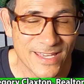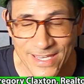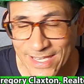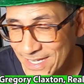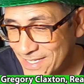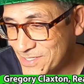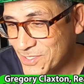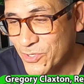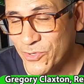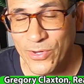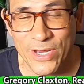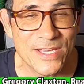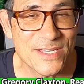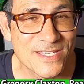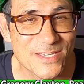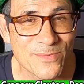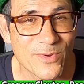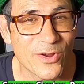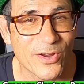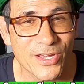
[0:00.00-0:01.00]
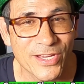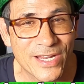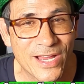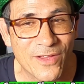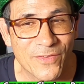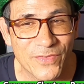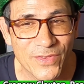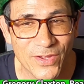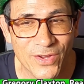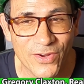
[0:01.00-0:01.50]
It is a crazy market
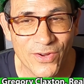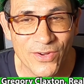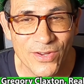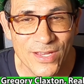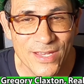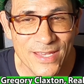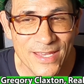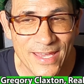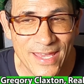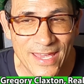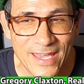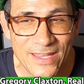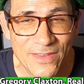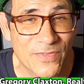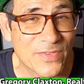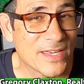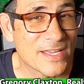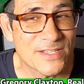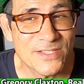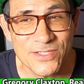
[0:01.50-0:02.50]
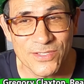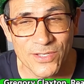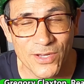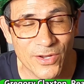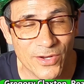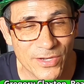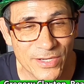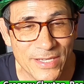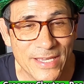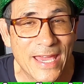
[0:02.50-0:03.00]
out there and things
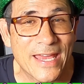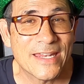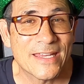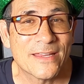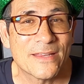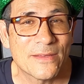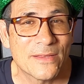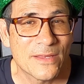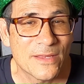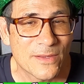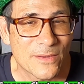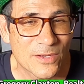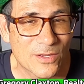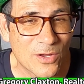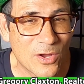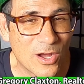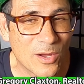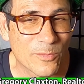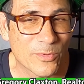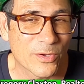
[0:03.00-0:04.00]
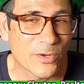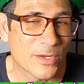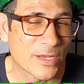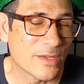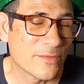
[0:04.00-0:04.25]
are getting calmer.